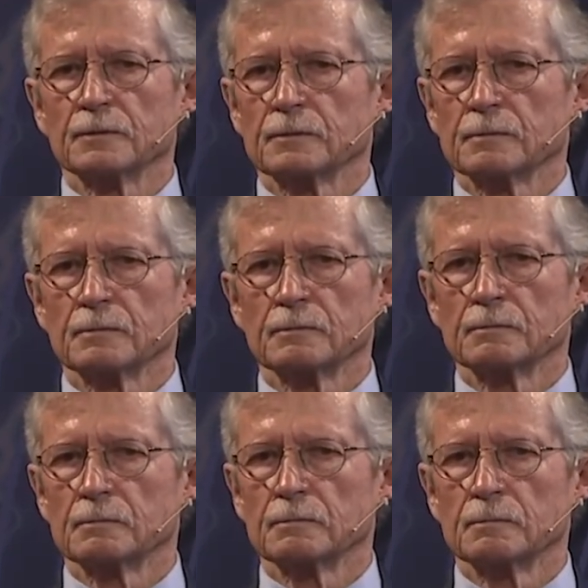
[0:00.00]

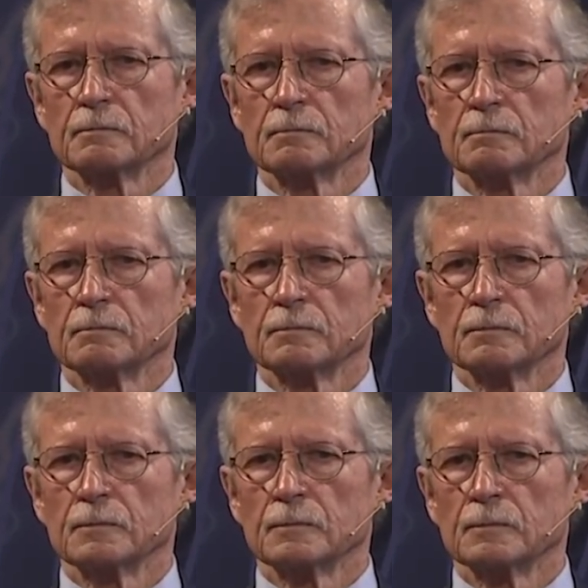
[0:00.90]

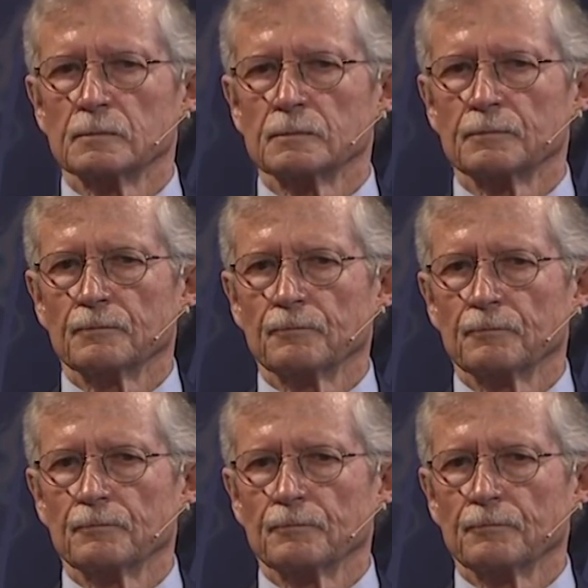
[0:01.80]

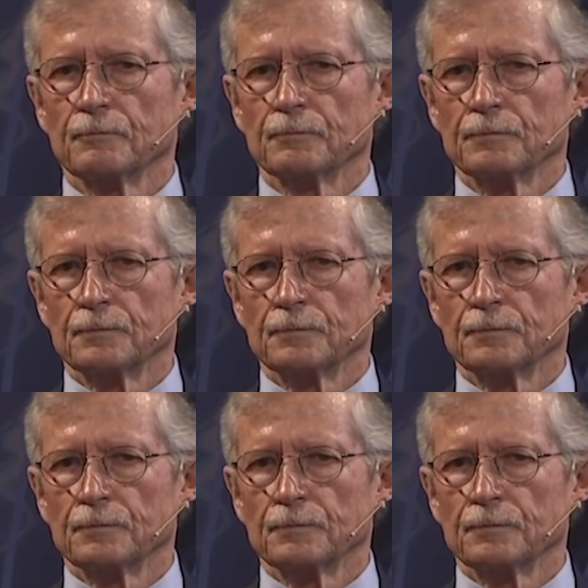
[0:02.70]
No one is speaking in this clip.